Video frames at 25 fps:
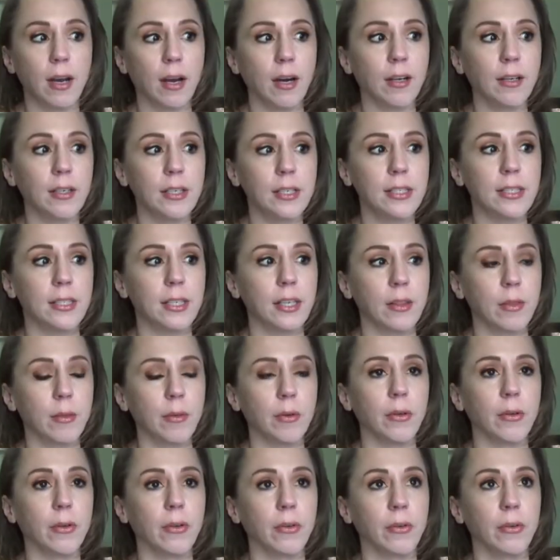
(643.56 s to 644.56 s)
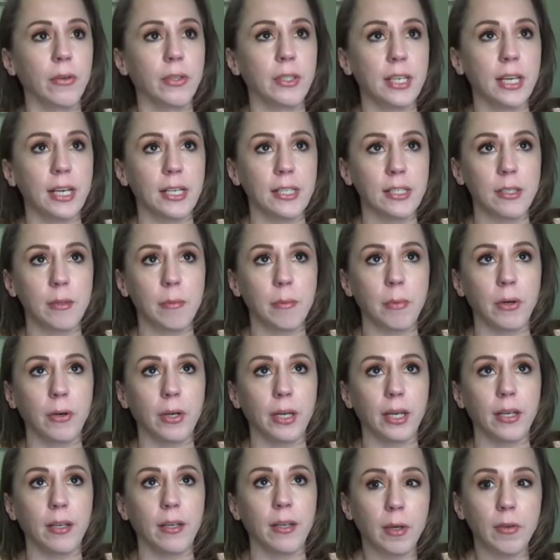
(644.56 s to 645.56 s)
hard to sit through
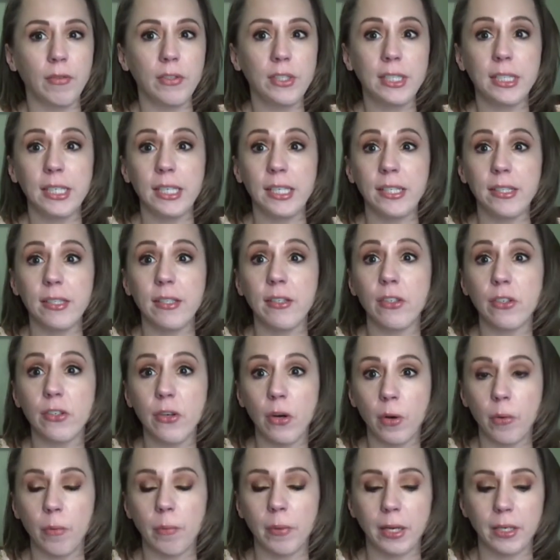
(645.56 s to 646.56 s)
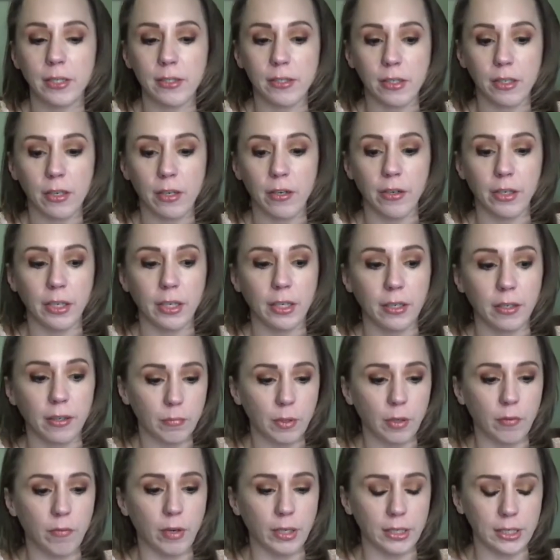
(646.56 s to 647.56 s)
testimony of seasoned Homeland Security
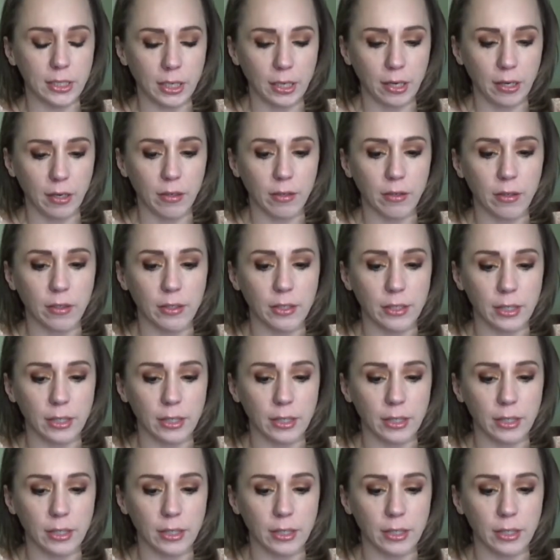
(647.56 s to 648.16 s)
investigators